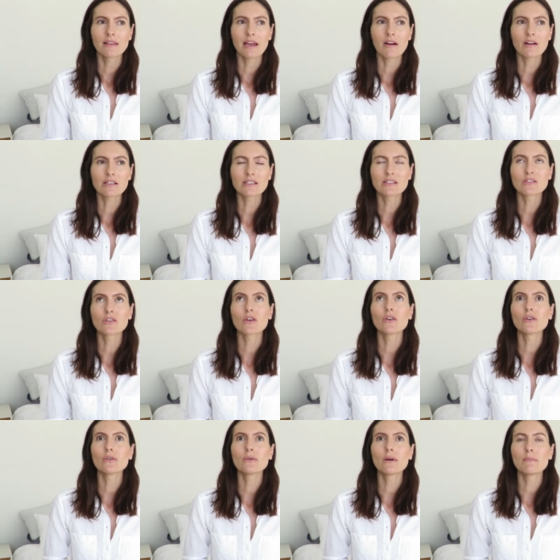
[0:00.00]
There are
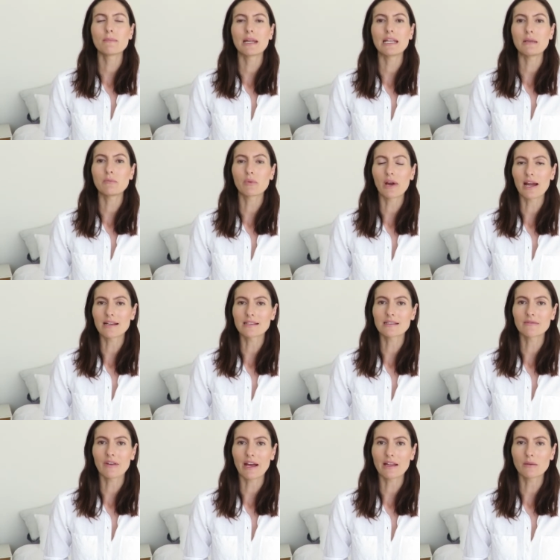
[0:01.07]
so many brands
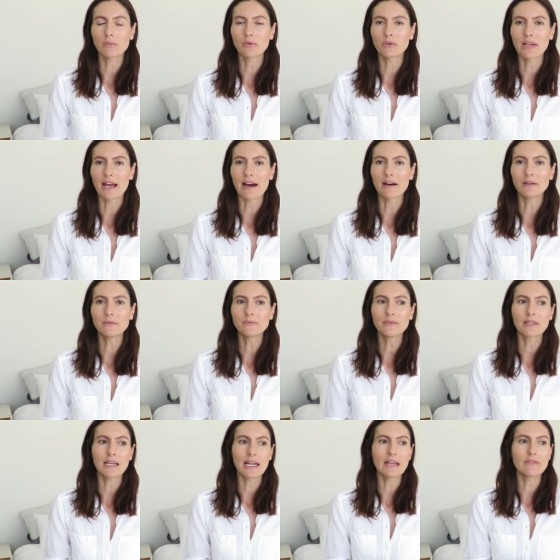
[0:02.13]
available now,
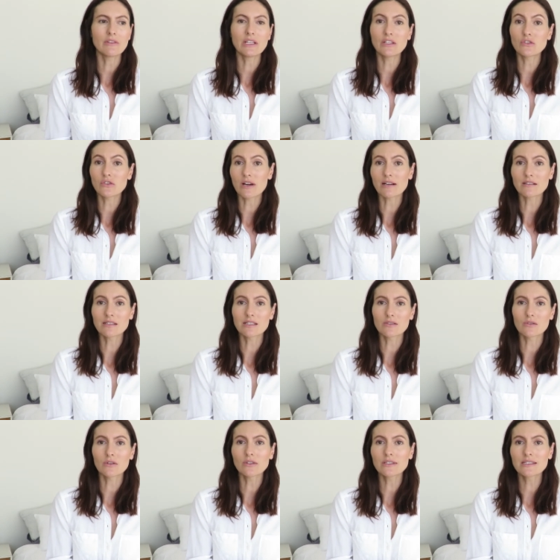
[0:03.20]
even in
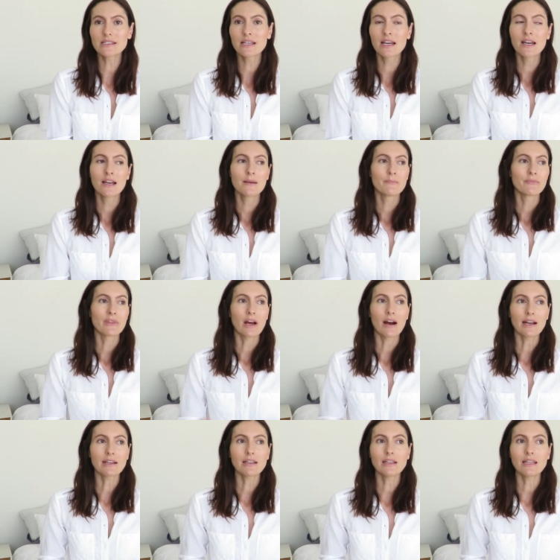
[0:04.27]
drugstores.
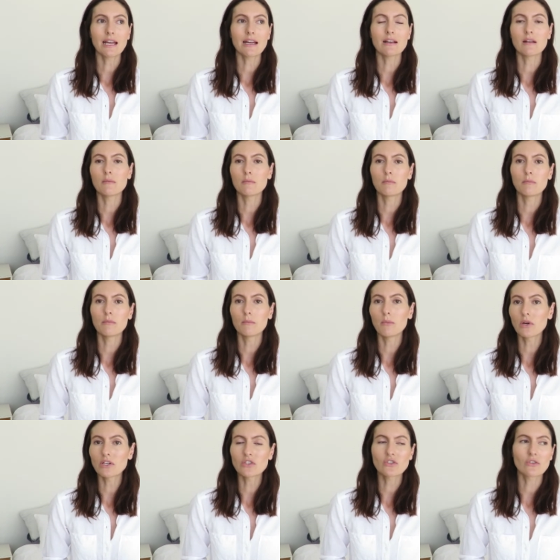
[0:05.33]
I can get
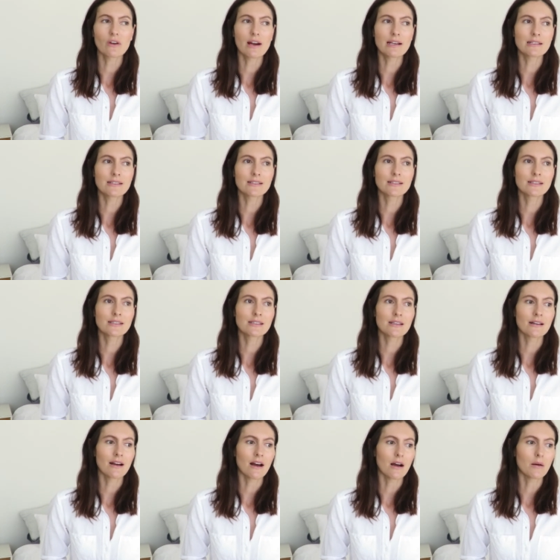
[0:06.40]
moisturizers,
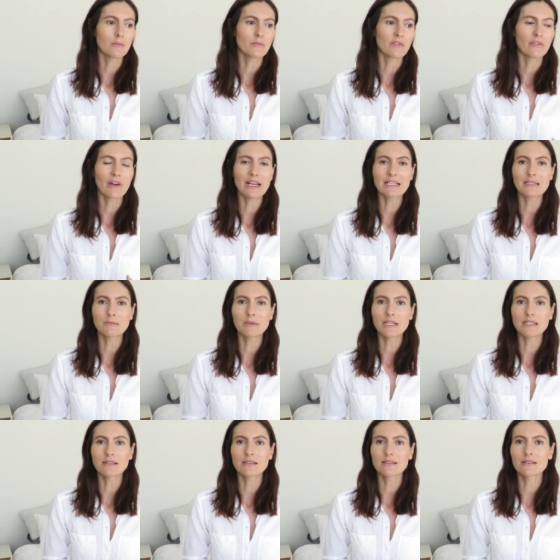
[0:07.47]
face
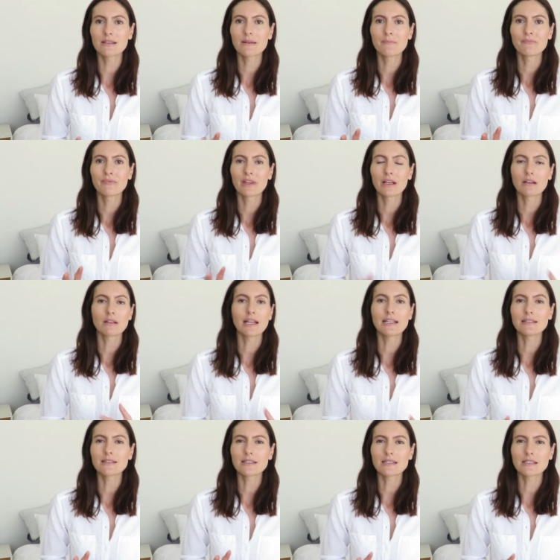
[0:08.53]
mists,
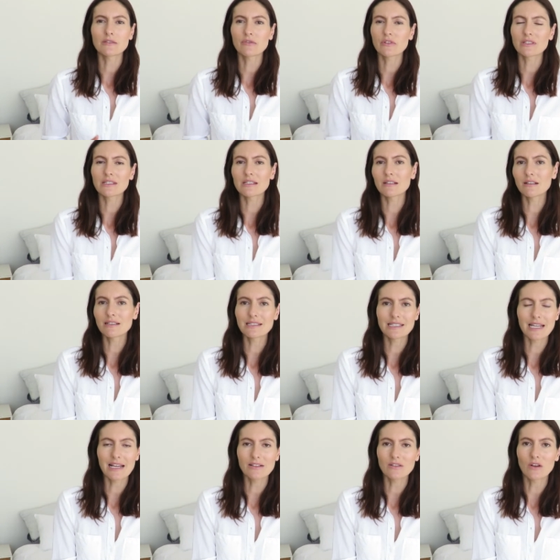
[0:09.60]
cleansers for as little as
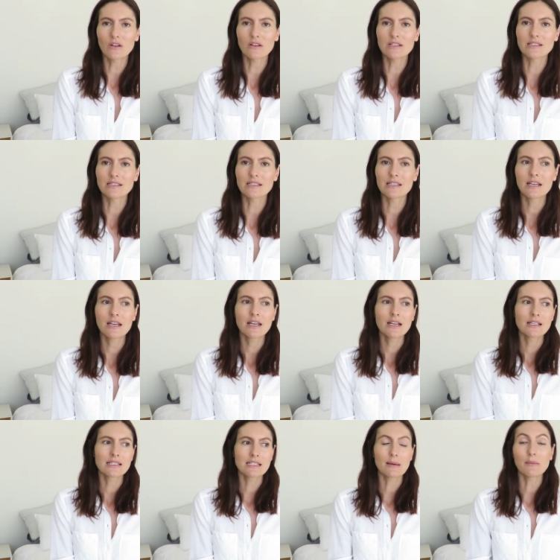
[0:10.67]
$10.
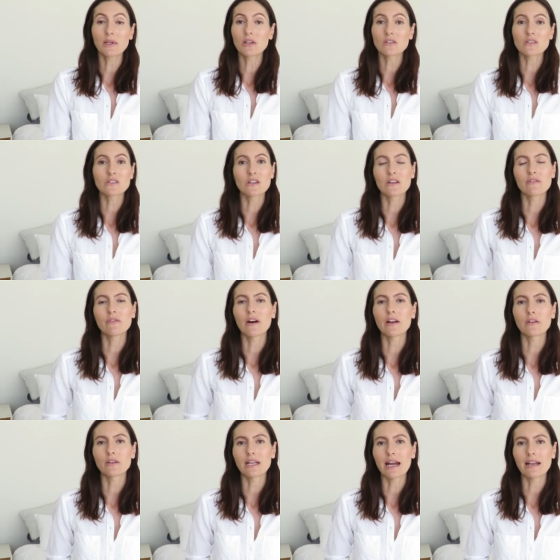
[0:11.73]
Some are not
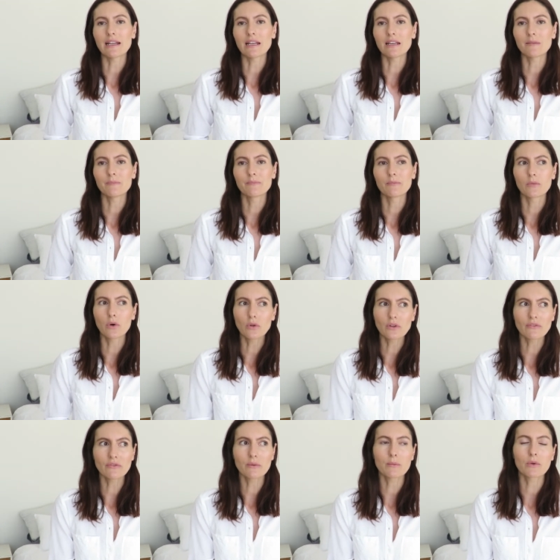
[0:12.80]
certified organic, all
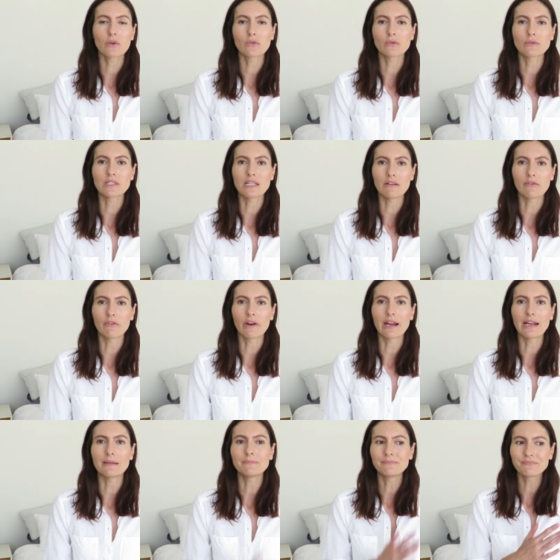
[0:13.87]
of them are
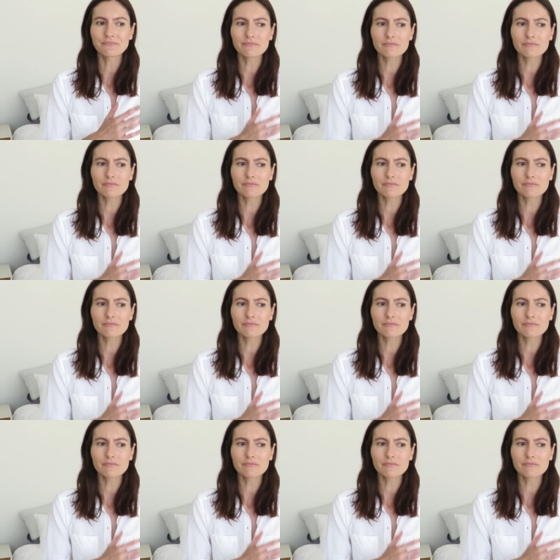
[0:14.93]
cruelty-free,